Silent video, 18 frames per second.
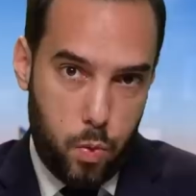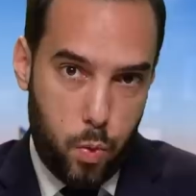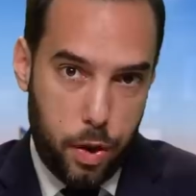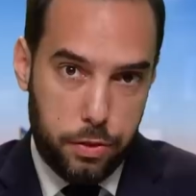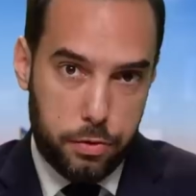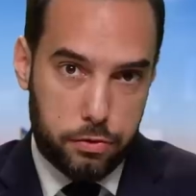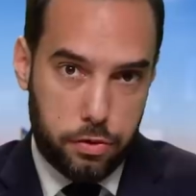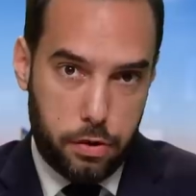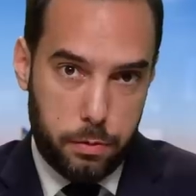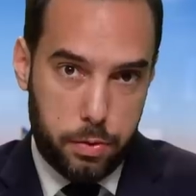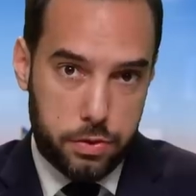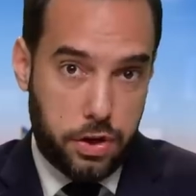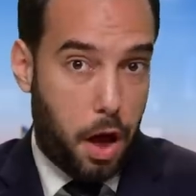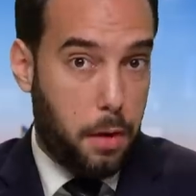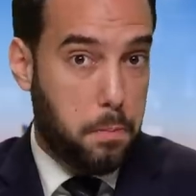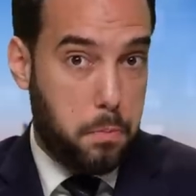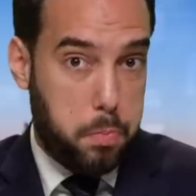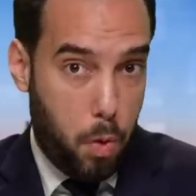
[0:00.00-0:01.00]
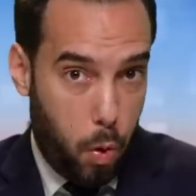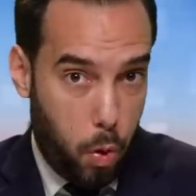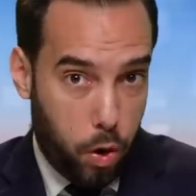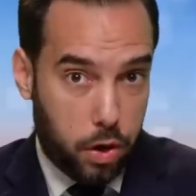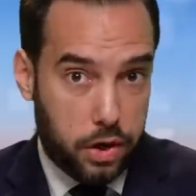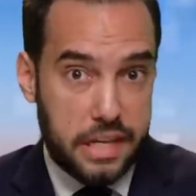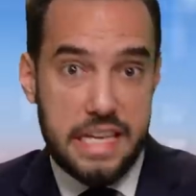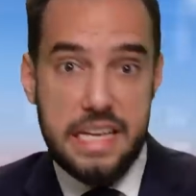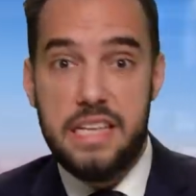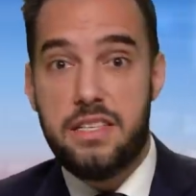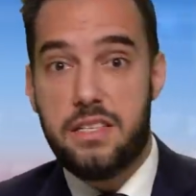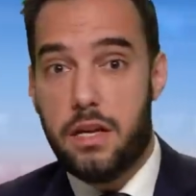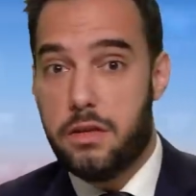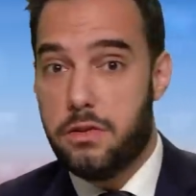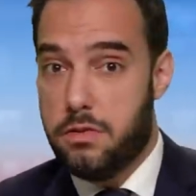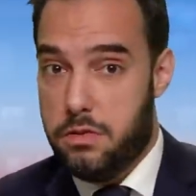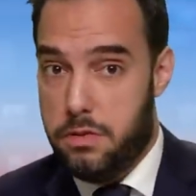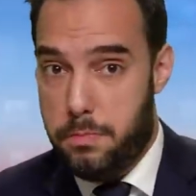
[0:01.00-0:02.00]
Whether Trump was on board is
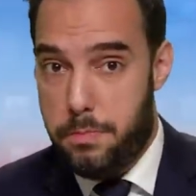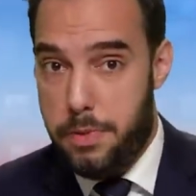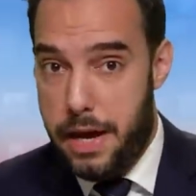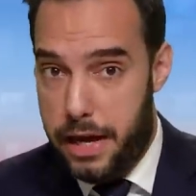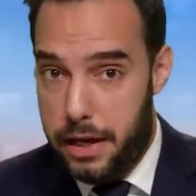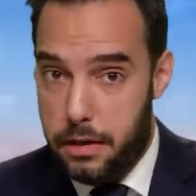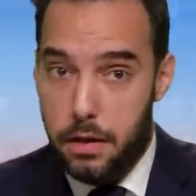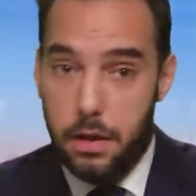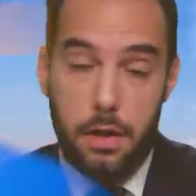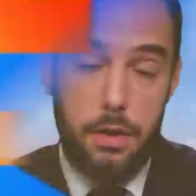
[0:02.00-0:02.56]
under debate.